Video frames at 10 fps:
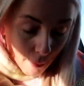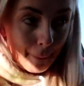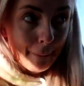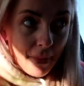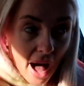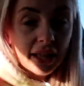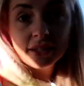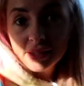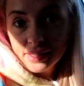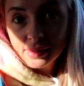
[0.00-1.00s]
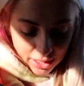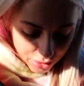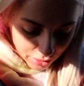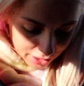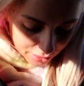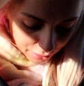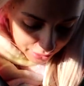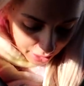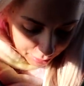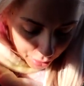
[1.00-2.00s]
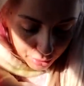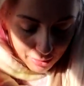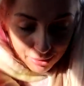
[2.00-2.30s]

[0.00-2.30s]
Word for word: months because you guys know that I broke my